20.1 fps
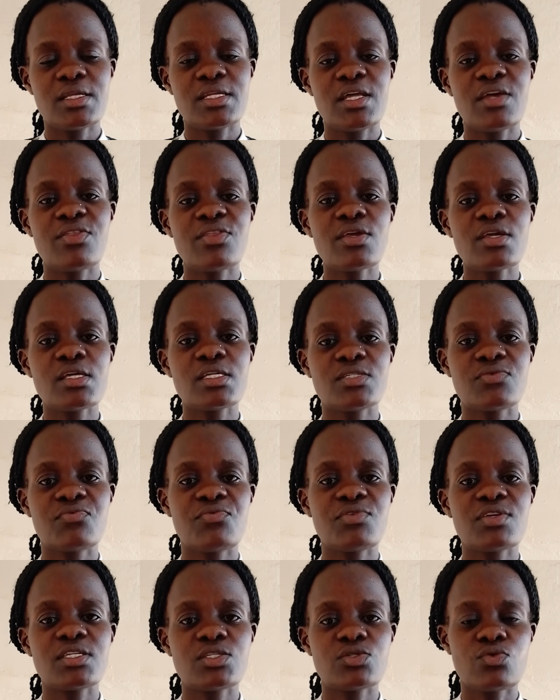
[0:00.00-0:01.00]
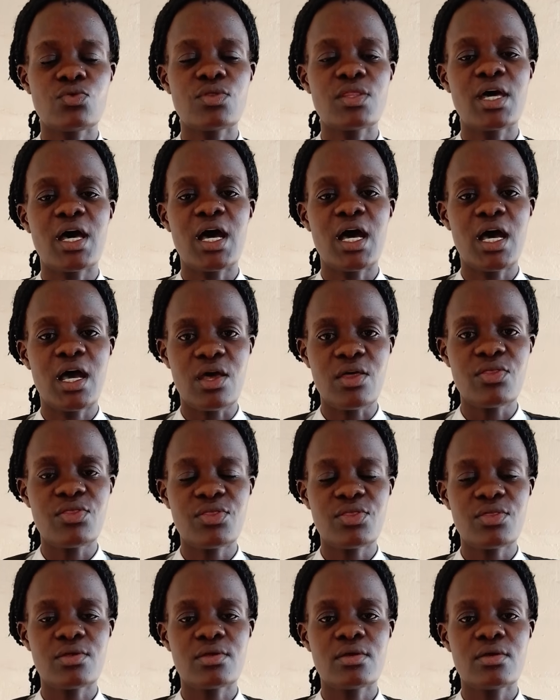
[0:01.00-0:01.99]
the thing is fixed on the
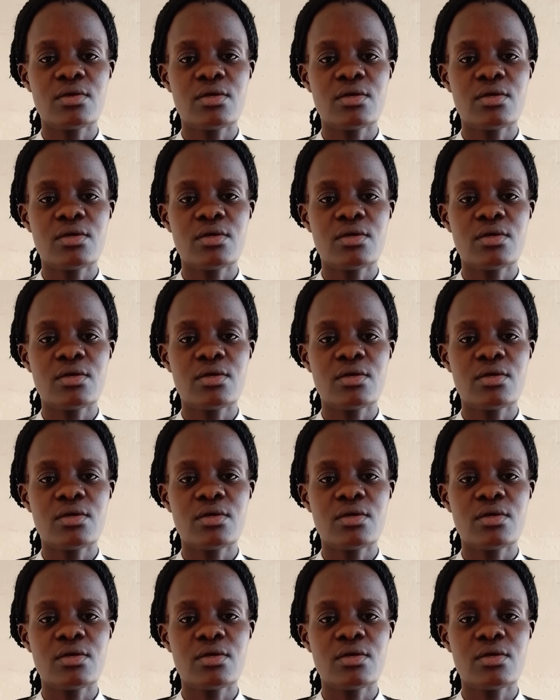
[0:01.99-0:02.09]
earth,